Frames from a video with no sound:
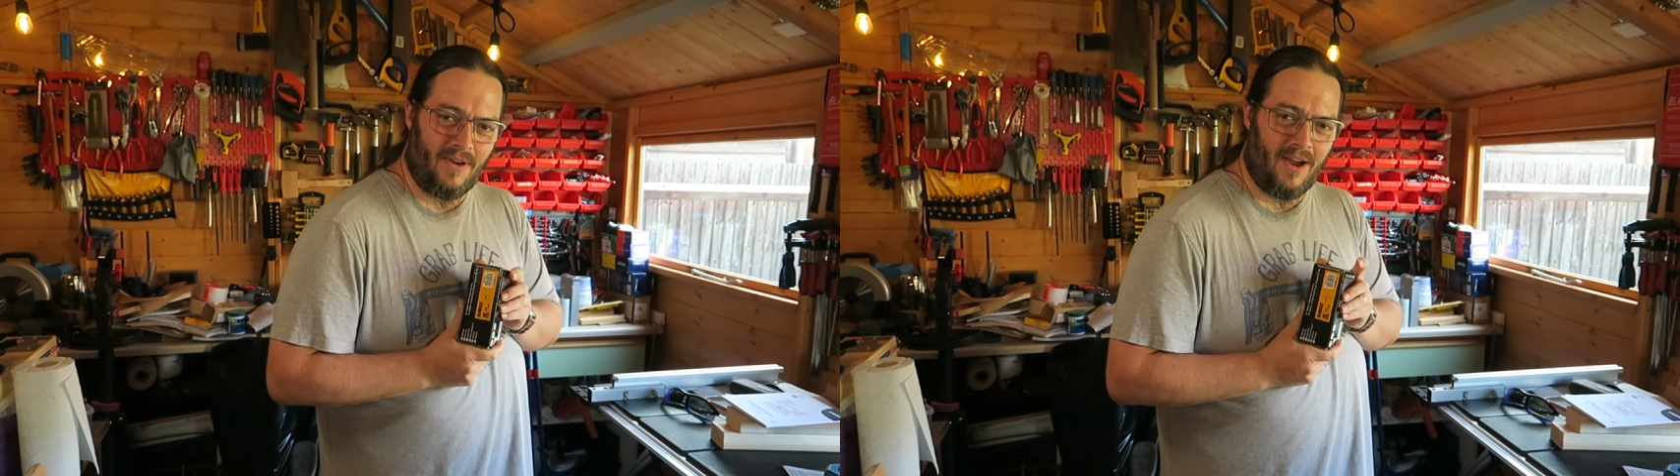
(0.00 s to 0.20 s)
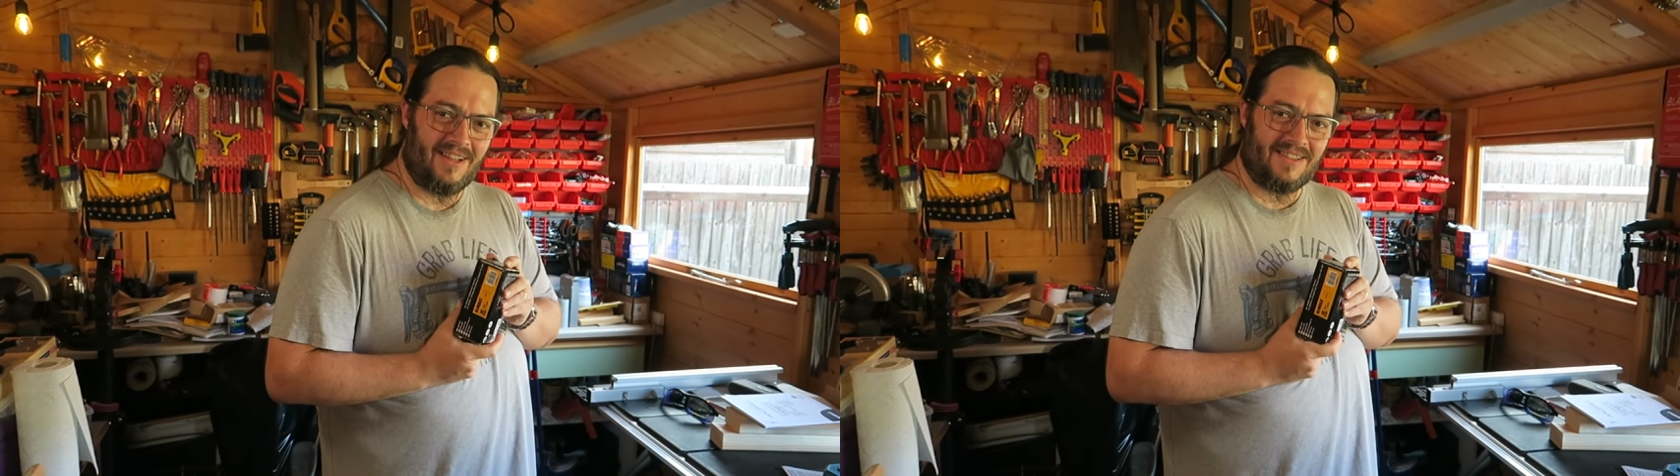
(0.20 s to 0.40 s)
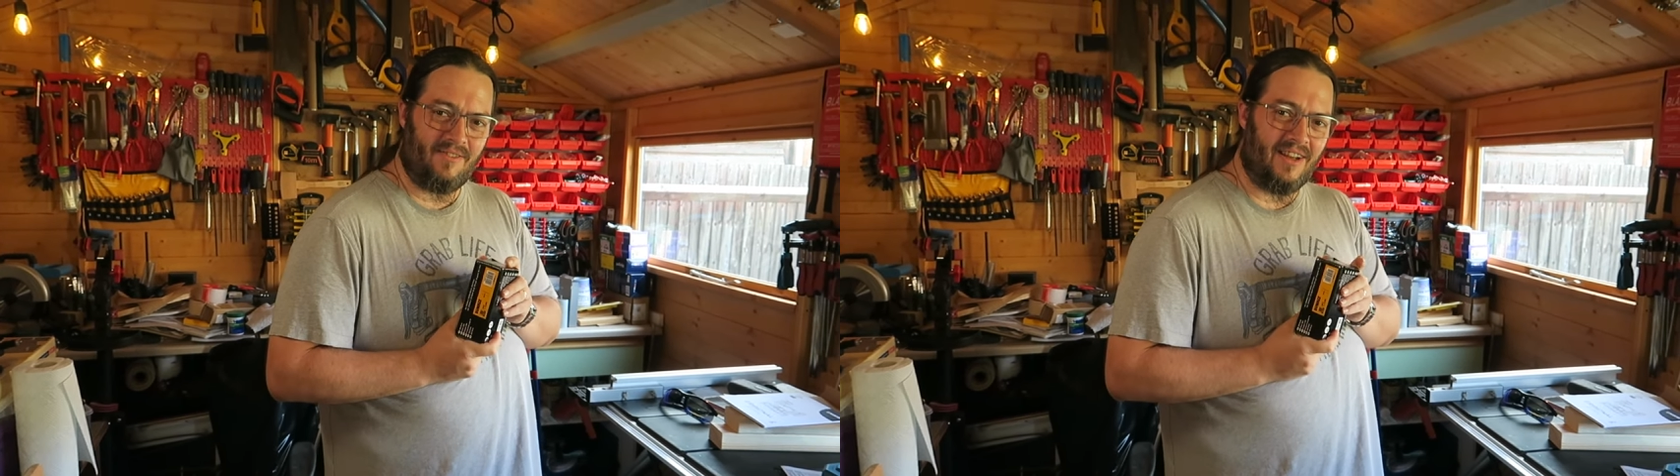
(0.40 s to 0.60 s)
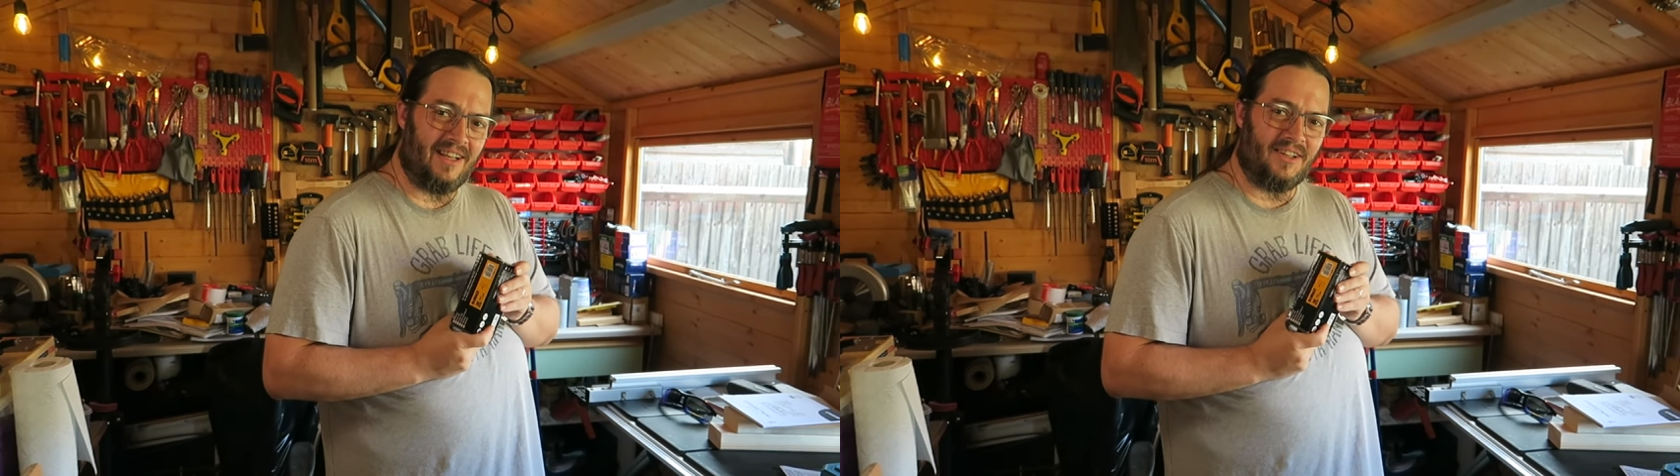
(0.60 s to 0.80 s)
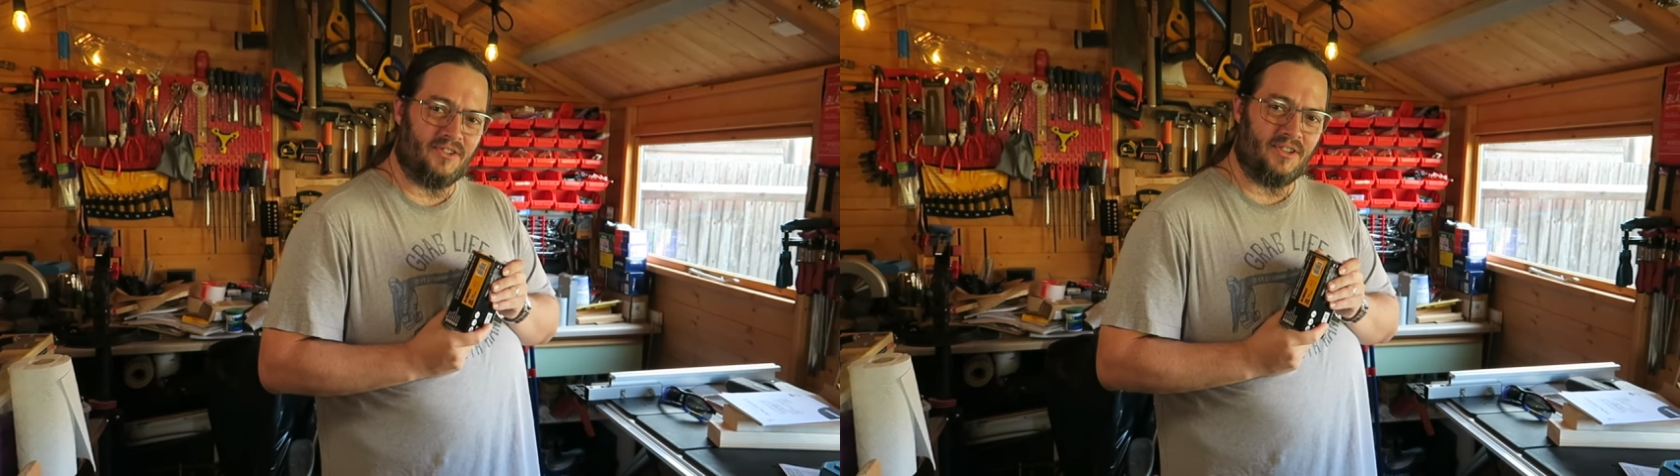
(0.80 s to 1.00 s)
fire
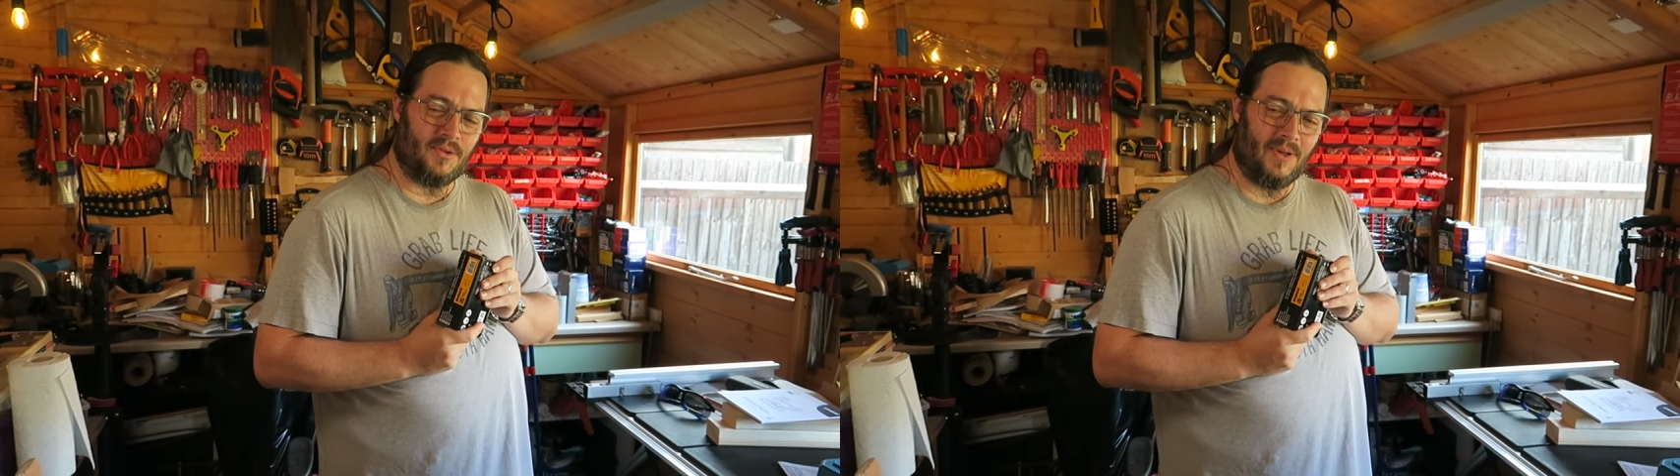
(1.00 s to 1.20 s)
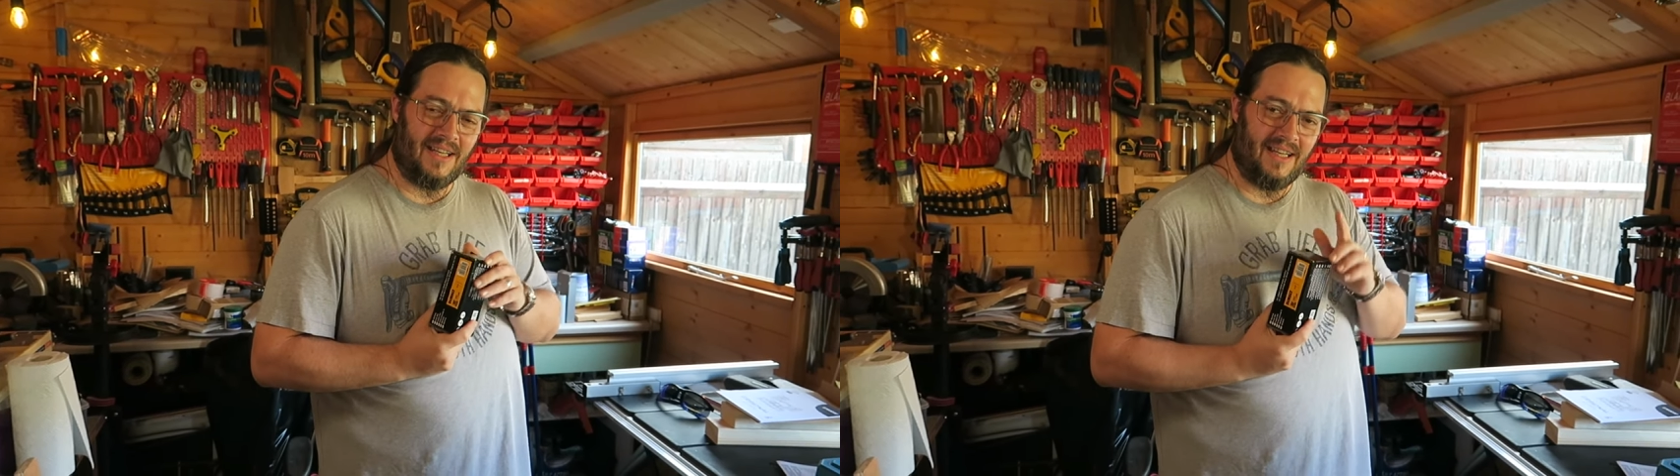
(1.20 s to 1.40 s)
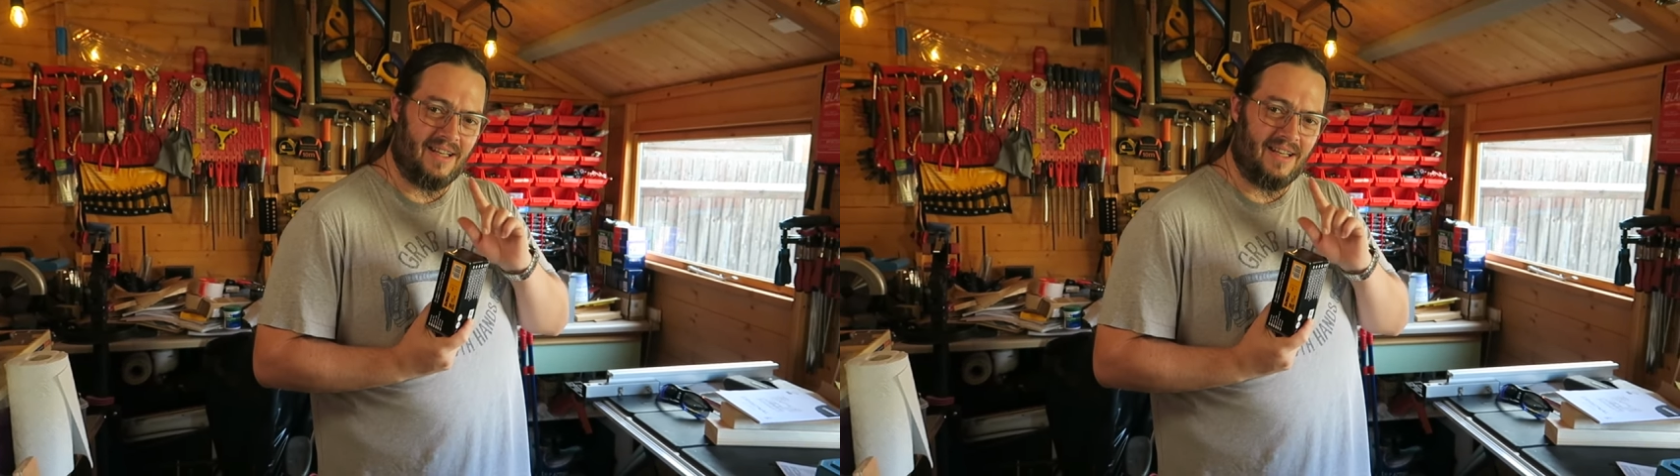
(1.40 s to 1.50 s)
1,720